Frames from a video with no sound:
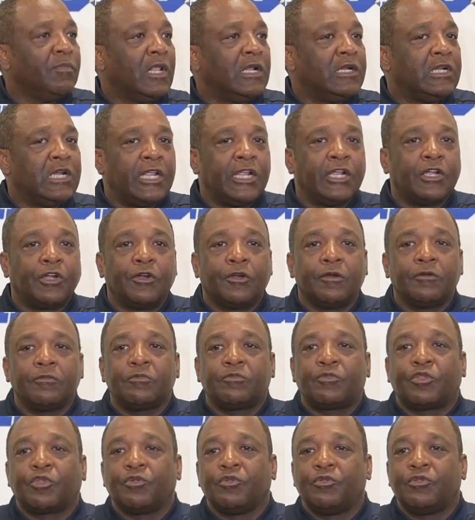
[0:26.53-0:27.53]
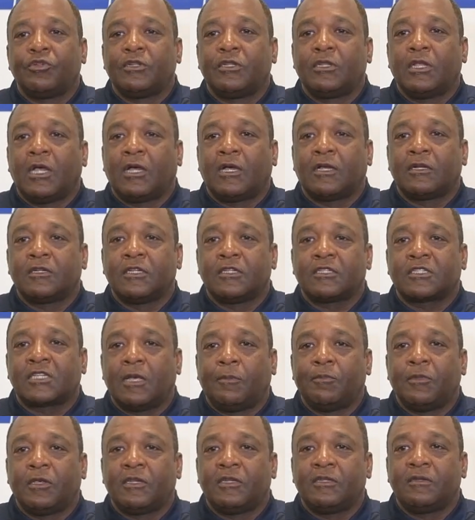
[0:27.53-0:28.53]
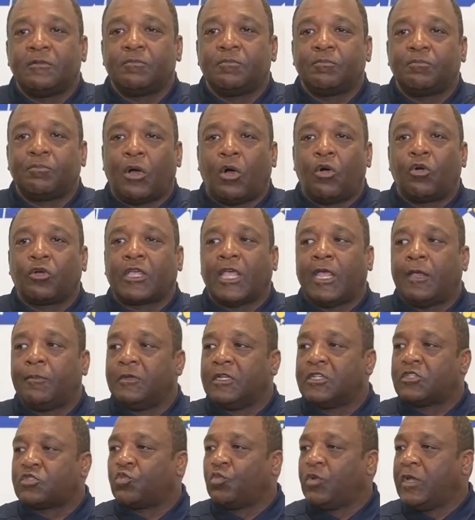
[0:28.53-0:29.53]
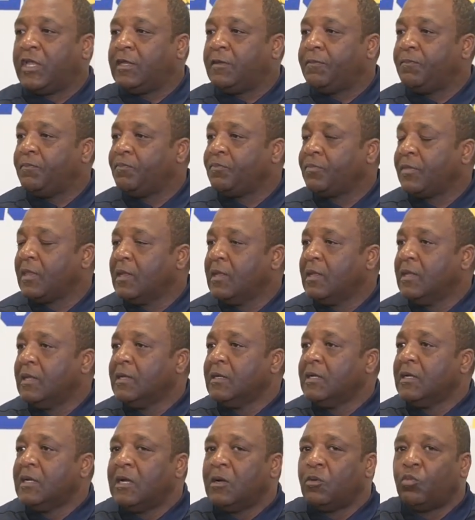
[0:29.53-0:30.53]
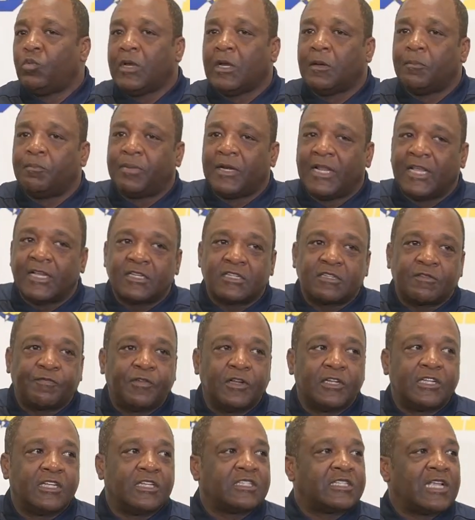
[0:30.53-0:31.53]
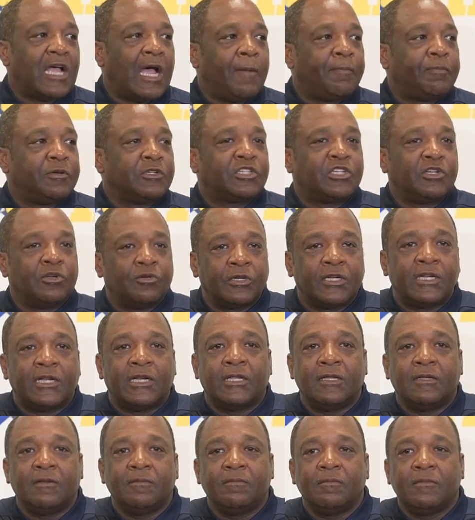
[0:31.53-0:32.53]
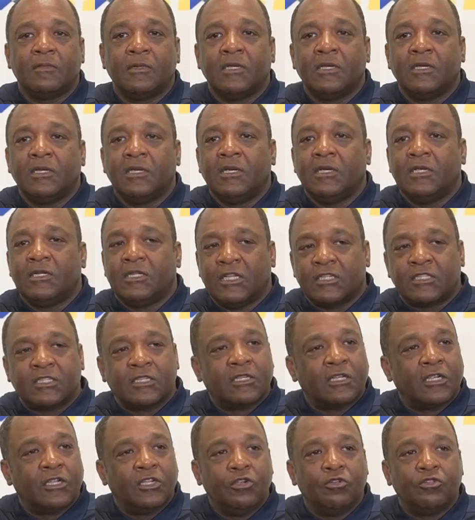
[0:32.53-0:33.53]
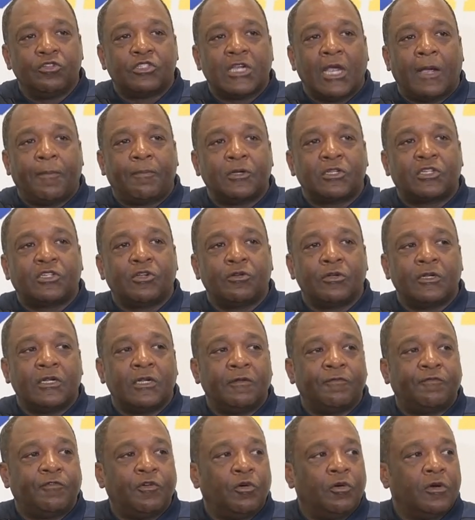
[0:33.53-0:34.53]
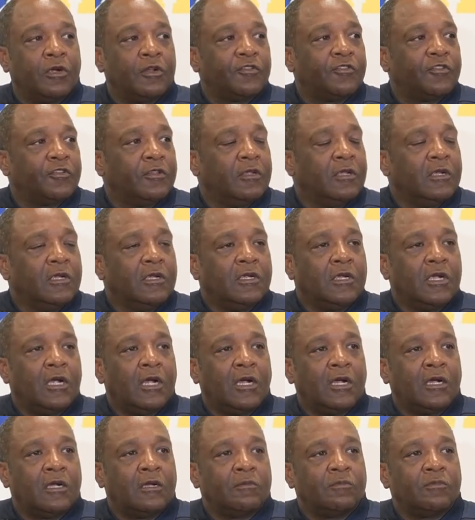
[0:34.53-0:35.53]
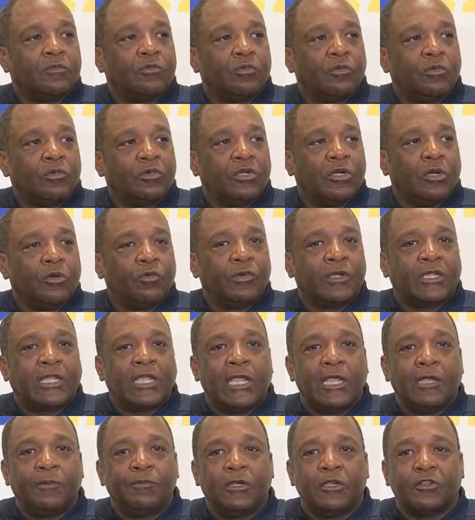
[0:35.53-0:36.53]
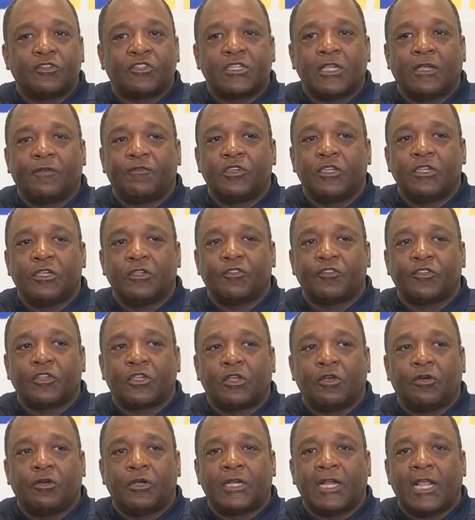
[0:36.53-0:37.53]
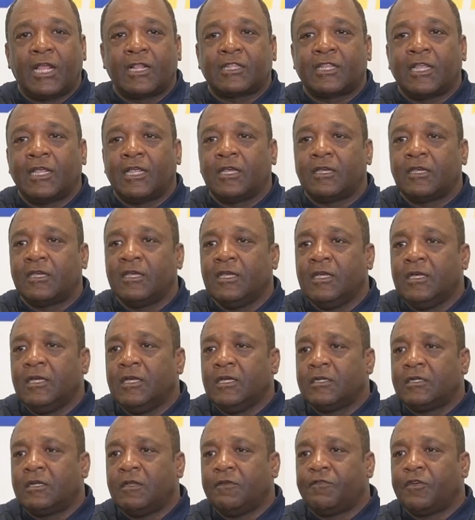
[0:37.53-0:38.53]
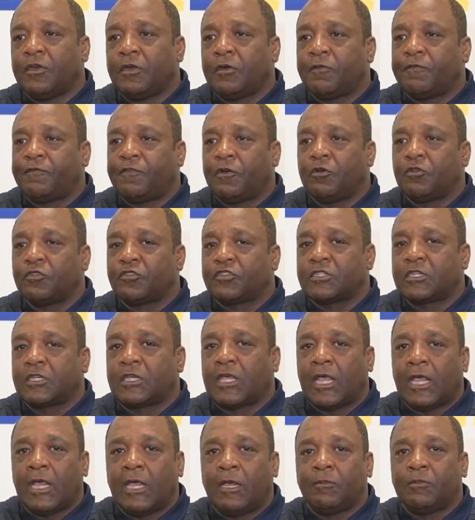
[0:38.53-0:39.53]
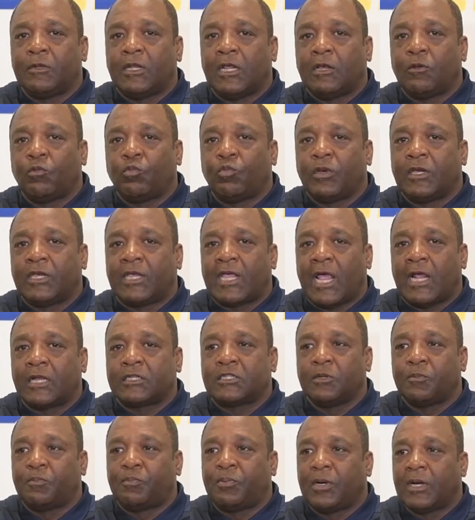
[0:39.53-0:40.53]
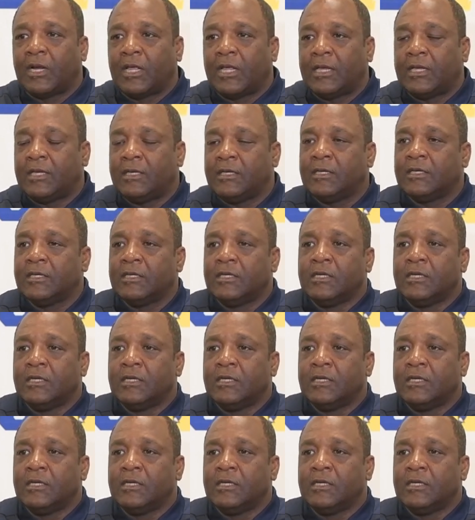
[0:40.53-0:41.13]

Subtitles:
linger through this coming ball game this week. We are blessed for this opportunity. This is a huge opportunity for us. You know, we came here 7 years ago, and I think the very first game that we got to play